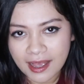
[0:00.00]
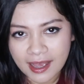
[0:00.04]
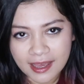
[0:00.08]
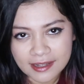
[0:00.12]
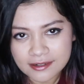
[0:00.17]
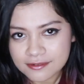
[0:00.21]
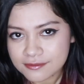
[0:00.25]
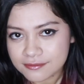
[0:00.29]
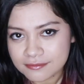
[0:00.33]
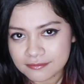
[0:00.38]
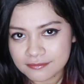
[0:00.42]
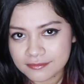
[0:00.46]
I
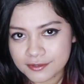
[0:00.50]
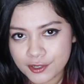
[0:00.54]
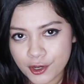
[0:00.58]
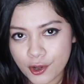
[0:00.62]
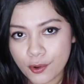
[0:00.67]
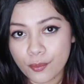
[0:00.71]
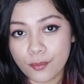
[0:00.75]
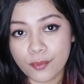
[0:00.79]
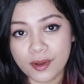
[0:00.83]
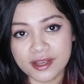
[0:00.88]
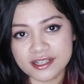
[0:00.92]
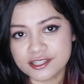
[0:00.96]
don't
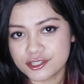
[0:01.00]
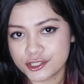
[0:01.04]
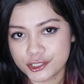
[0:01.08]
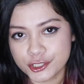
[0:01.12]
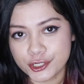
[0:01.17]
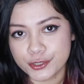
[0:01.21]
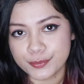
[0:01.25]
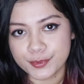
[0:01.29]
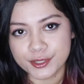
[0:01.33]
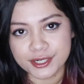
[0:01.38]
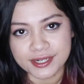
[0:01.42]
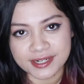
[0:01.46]
know what
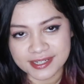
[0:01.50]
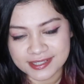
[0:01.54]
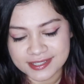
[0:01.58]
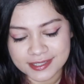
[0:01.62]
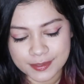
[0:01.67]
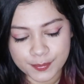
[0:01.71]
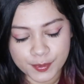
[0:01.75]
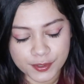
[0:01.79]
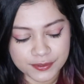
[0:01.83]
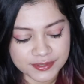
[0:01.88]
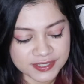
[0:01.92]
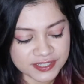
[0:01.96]
sherbet is
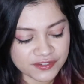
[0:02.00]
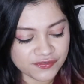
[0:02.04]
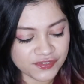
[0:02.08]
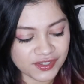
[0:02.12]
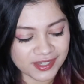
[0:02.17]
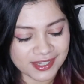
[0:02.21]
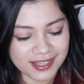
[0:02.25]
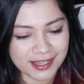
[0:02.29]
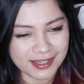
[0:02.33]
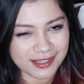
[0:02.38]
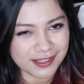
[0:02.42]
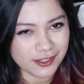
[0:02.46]
supposed to
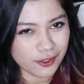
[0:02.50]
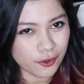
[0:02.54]
feel like.